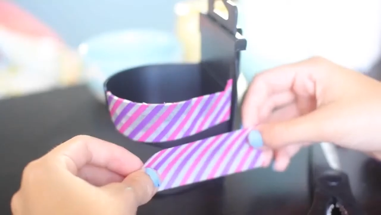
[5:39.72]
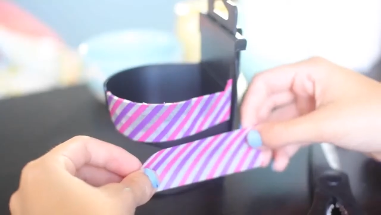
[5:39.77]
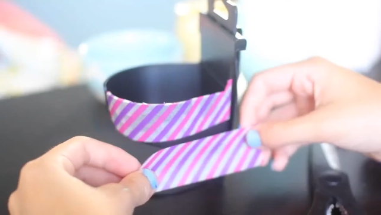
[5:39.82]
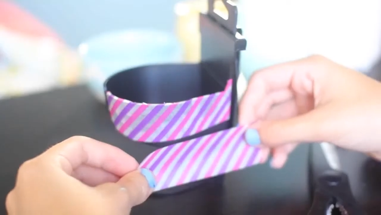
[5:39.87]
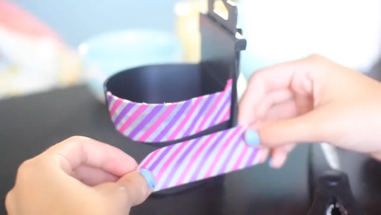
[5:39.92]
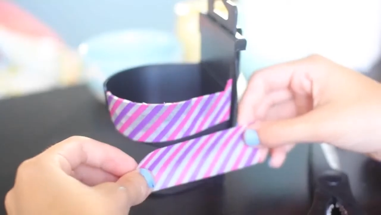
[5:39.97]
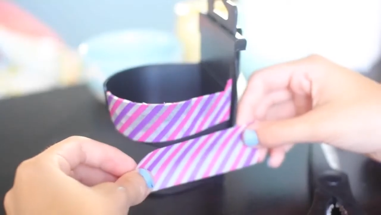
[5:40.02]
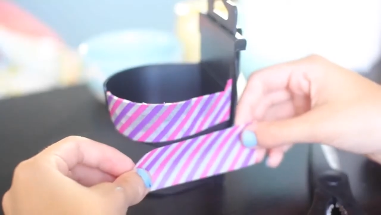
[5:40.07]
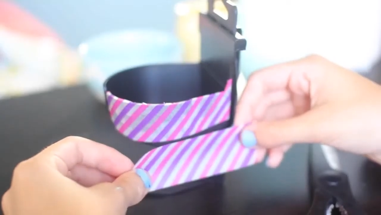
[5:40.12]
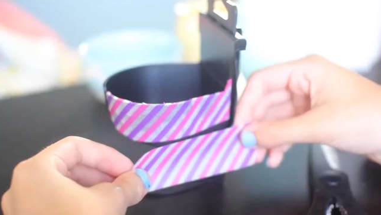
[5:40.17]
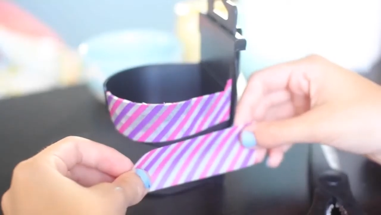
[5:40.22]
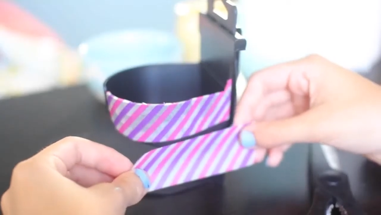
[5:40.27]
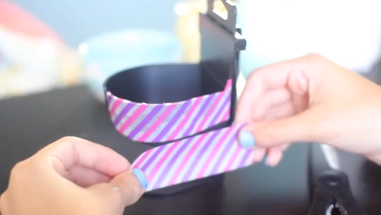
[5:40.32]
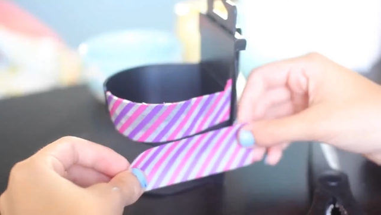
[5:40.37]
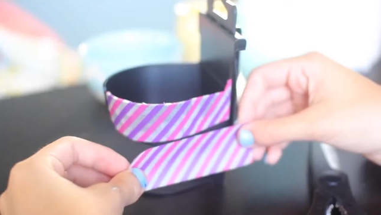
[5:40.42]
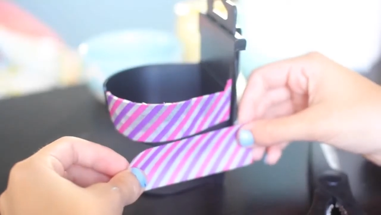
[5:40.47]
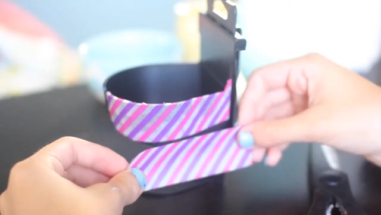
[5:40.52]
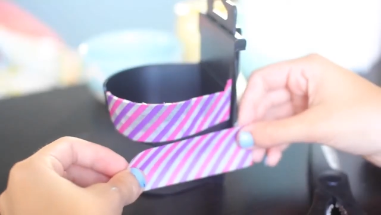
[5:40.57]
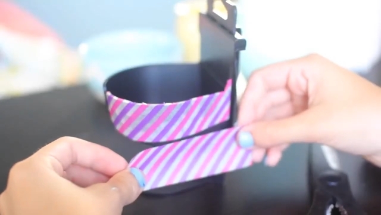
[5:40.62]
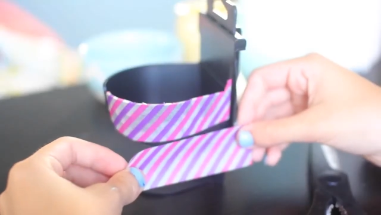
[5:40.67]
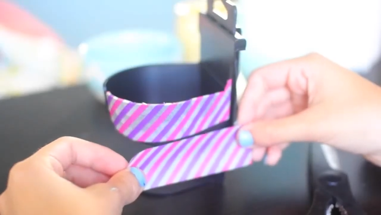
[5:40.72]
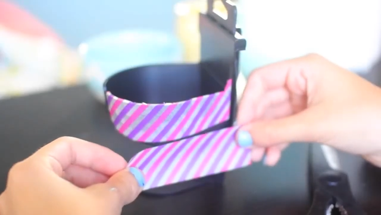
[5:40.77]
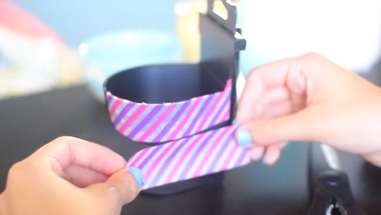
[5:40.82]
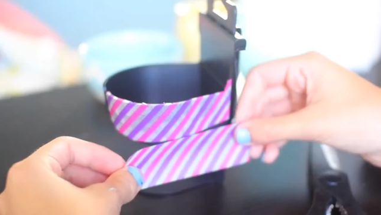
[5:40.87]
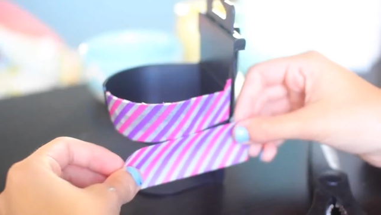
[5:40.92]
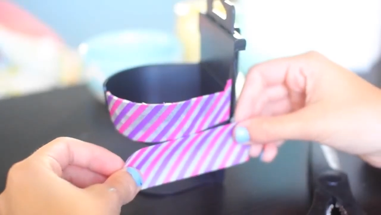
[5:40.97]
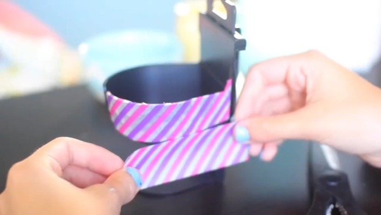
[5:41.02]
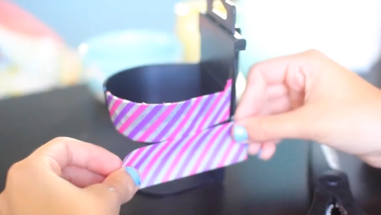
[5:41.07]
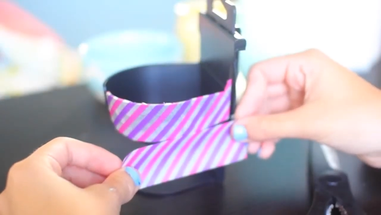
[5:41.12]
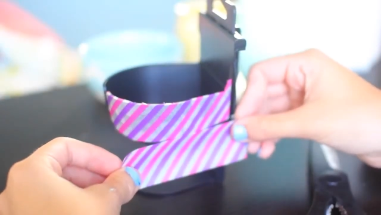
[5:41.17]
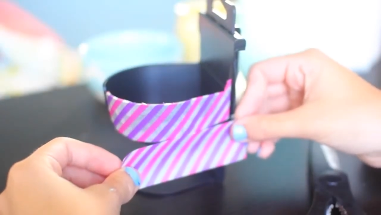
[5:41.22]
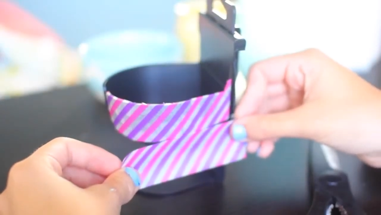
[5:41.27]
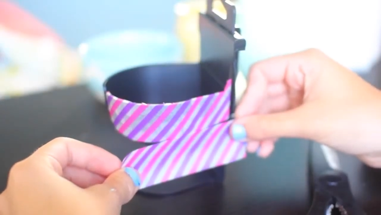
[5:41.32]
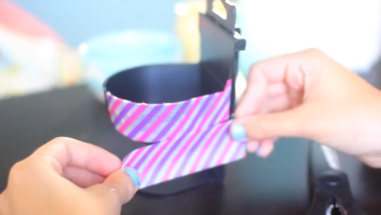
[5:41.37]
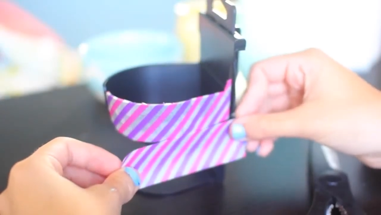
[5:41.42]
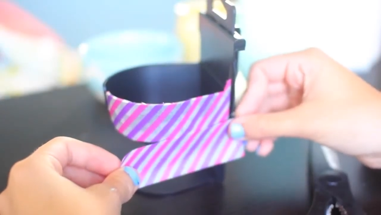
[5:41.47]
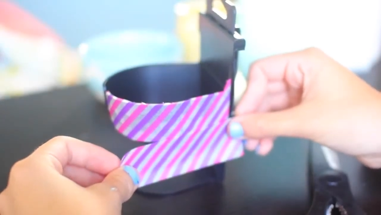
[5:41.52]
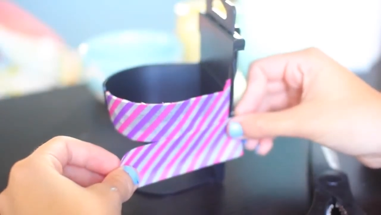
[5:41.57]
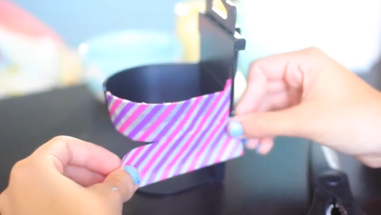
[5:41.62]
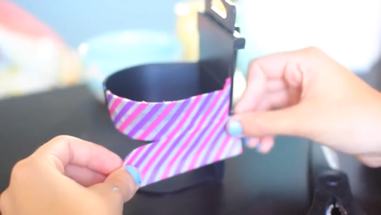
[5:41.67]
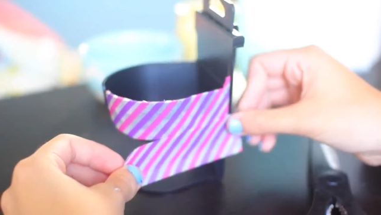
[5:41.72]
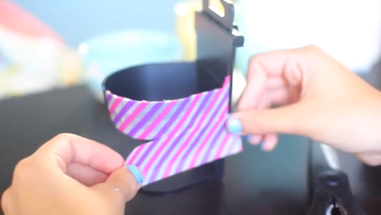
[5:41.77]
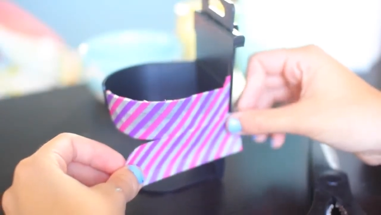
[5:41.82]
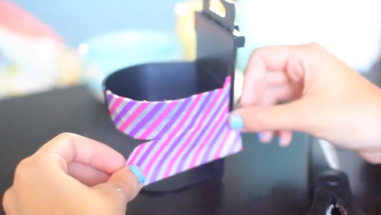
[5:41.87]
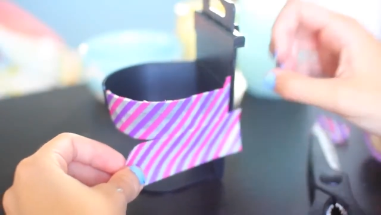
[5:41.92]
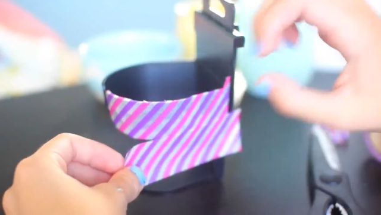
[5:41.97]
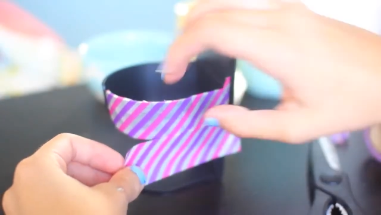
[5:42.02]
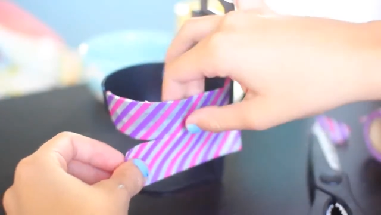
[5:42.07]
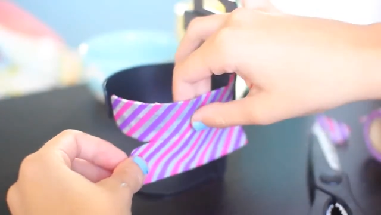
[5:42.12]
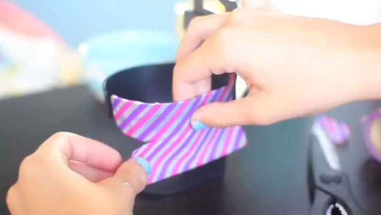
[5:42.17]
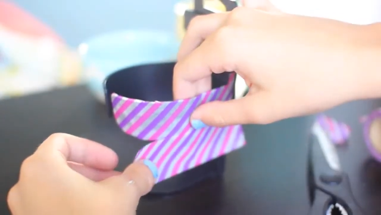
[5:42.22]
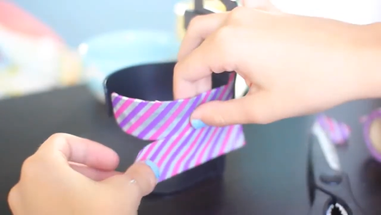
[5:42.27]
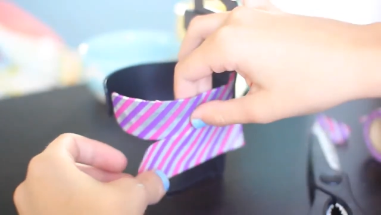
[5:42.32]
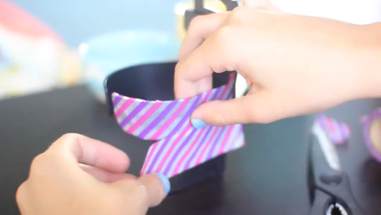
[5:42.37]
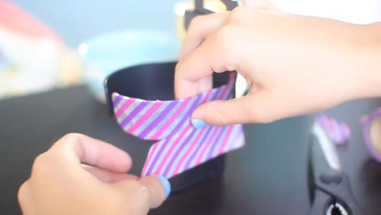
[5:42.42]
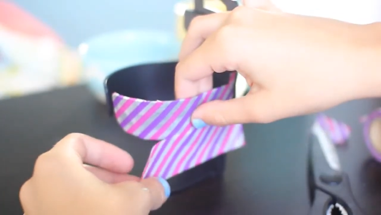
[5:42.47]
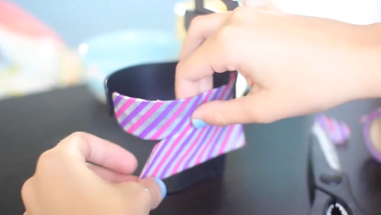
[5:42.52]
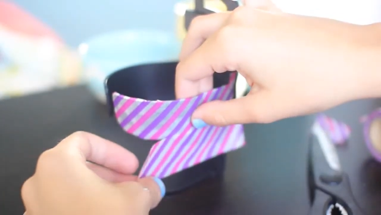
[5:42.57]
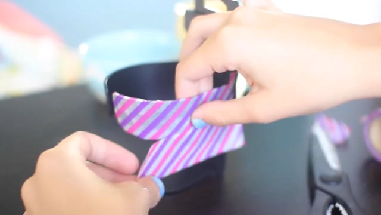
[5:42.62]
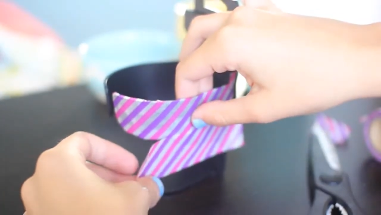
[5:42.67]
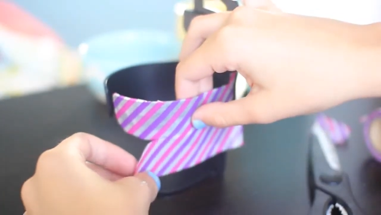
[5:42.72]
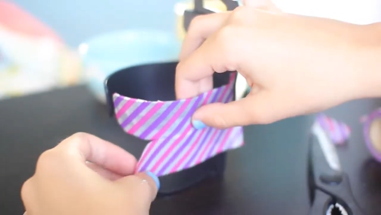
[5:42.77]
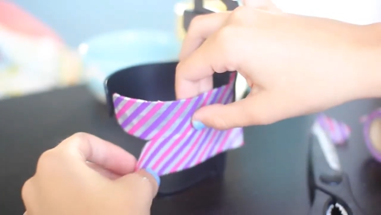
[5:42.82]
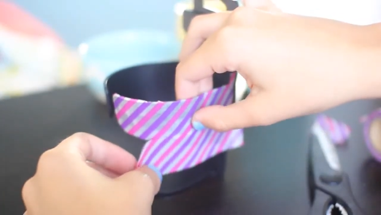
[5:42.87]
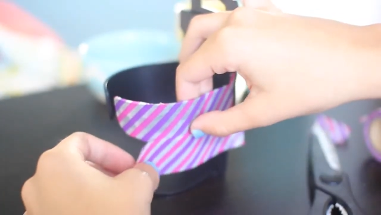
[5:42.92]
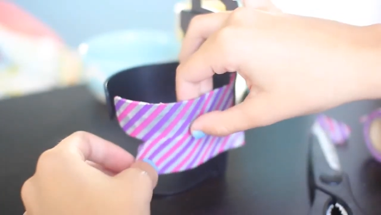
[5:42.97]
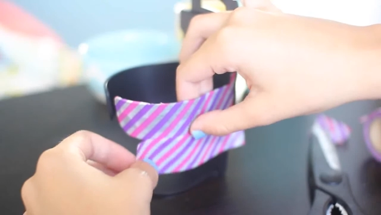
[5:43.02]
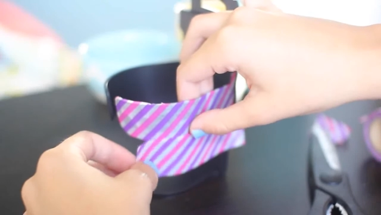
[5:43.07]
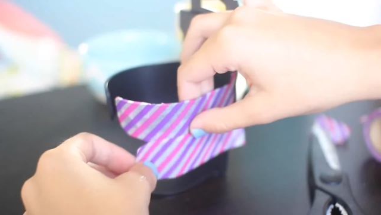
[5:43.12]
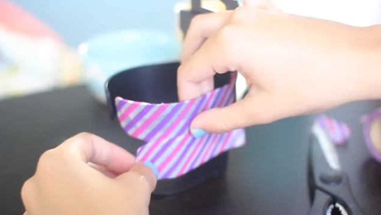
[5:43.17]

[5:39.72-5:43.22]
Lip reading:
No face is visible, so there are no lips to read.